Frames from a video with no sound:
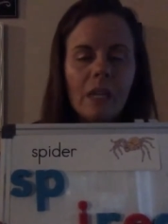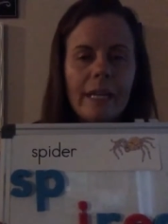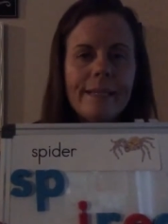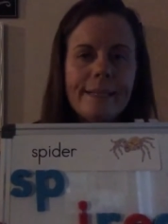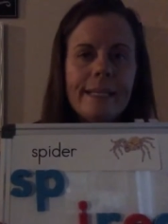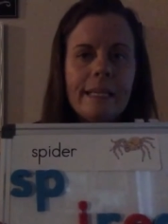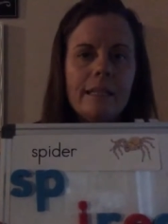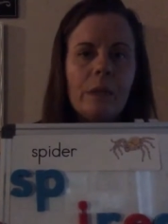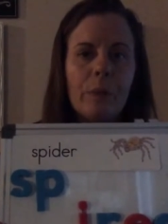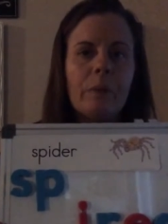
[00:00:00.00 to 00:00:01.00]
He's the
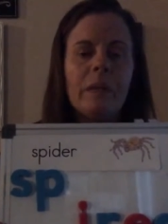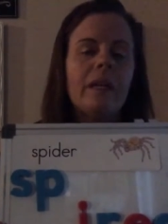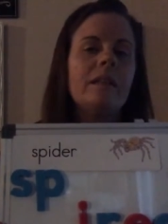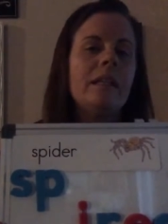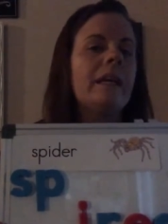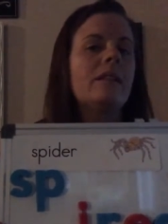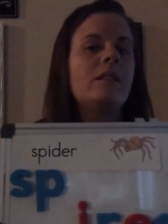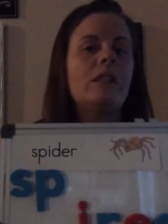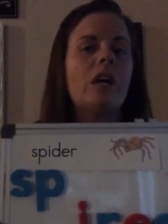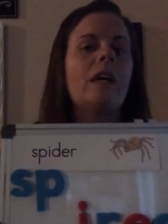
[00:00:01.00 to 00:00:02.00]
easy one because he has
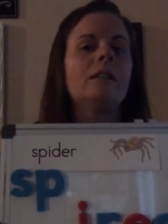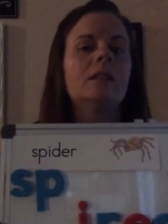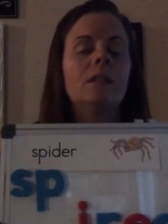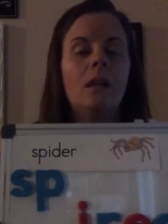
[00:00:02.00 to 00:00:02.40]
the dot.